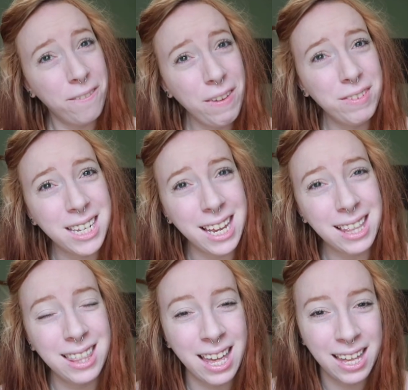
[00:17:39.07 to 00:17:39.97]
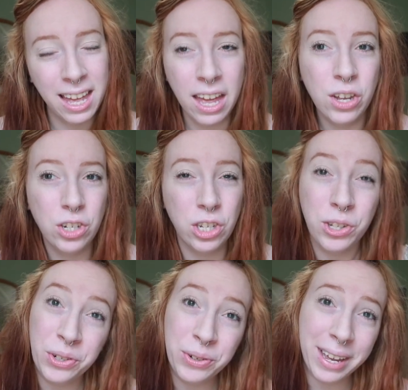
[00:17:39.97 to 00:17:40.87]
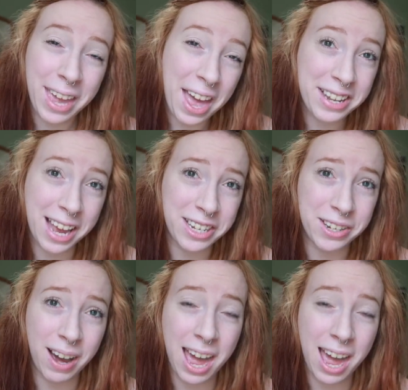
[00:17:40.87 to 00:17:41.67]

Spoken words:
15th to get a tattoo.